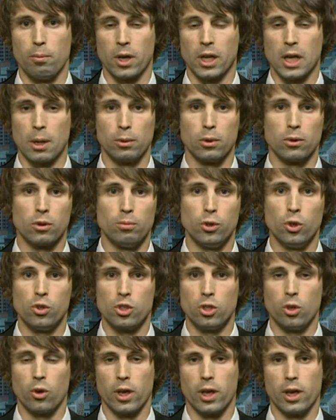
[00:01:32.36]
a couple of
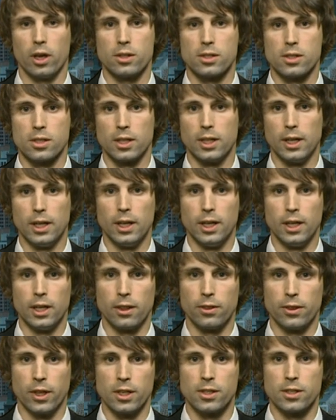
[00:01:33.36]
computers at your house.
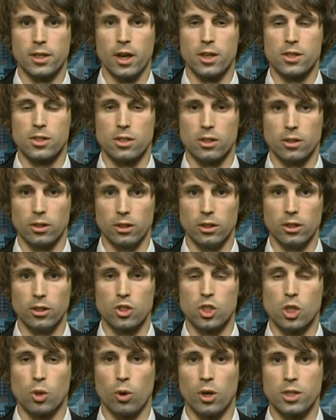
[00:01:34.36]
These days,
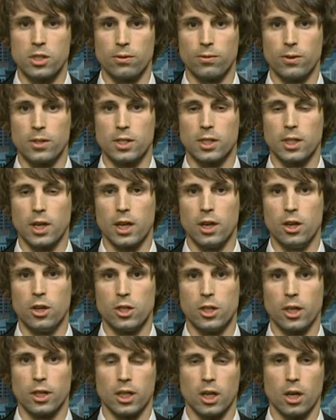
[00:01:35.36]
it's quite sophisticated.
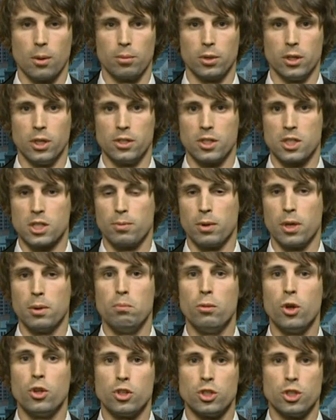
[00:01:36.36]
You get companies that
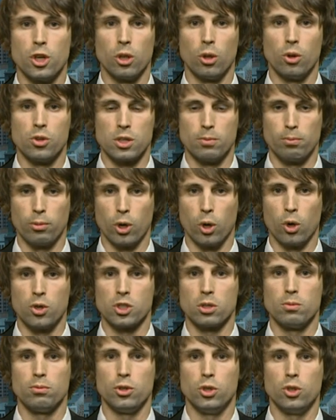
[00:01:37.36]
spend millions of dollars and buy
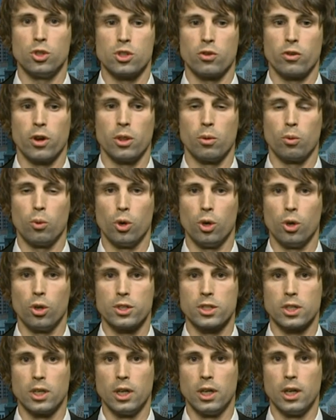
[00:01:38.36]
these computers around the
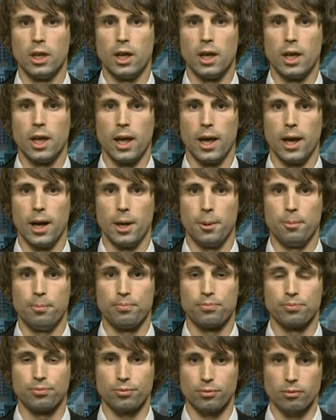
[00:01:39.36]
world
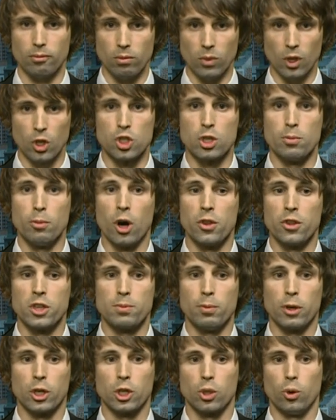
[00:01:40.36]
um, to mine
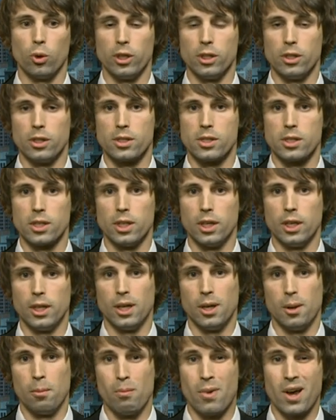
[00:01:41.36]
these bitcoins.
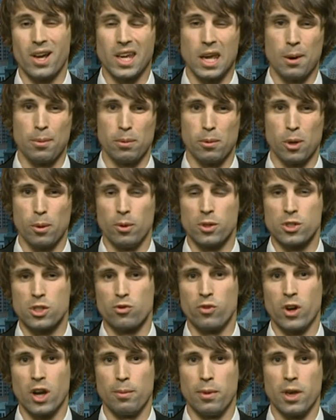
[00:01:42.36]
Market cap at the moment
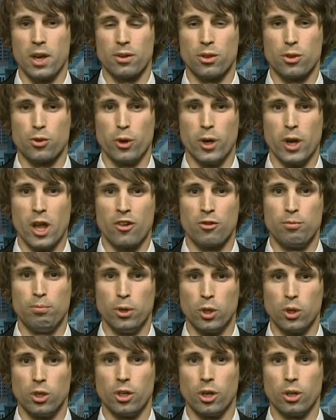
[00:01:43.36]
is around about $3.5
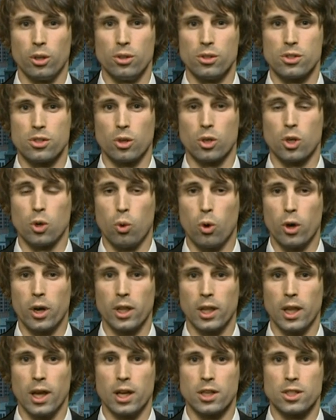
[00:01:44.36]
billion, so quite
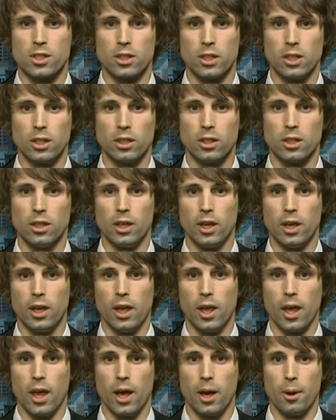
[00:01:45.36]
a large thing.
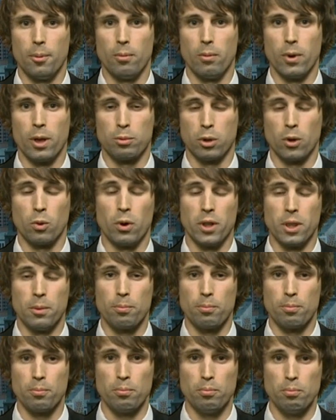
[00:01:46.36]
Um, and probably one of
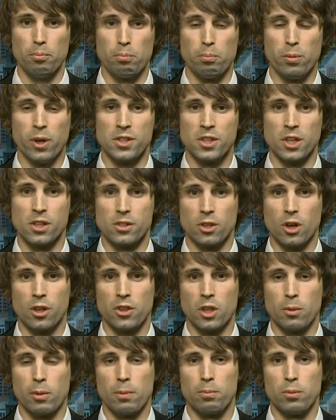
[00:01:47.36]
the best things I
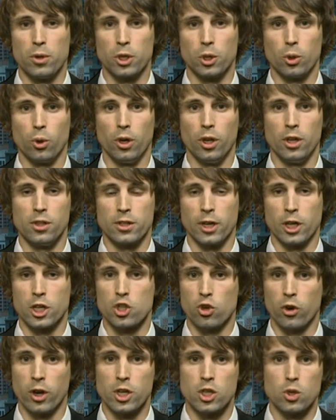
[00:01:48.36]
think about Bitcoin is they
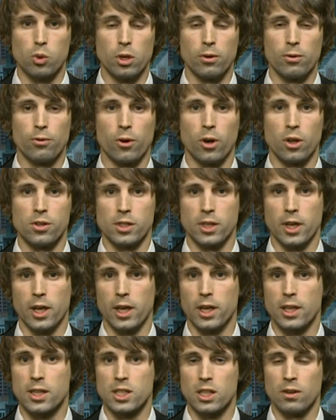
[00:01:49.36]
trade 24 hours a
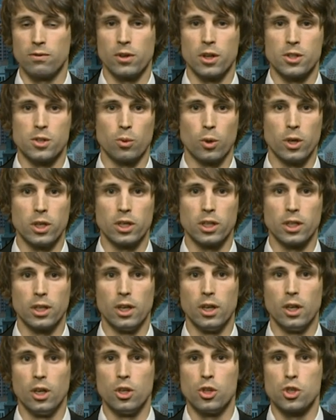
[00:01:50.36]
day, seven days a week,
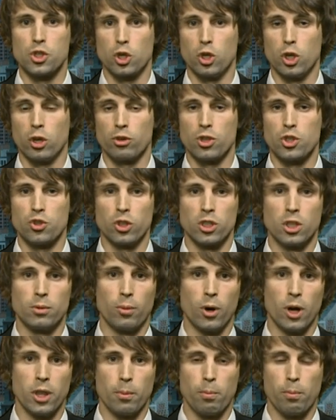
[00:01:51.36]
so you're not restricted
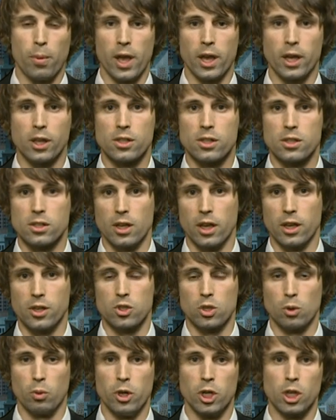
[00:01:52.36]
by the banks
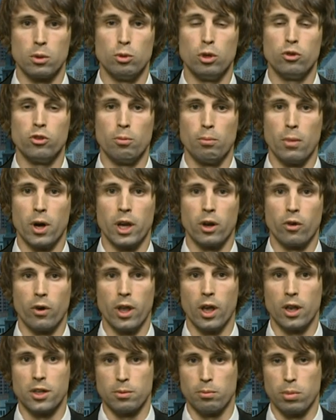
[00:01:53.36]
as to when you can move your money
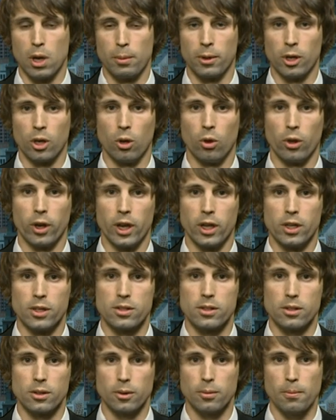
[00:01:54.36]
around and public holidays.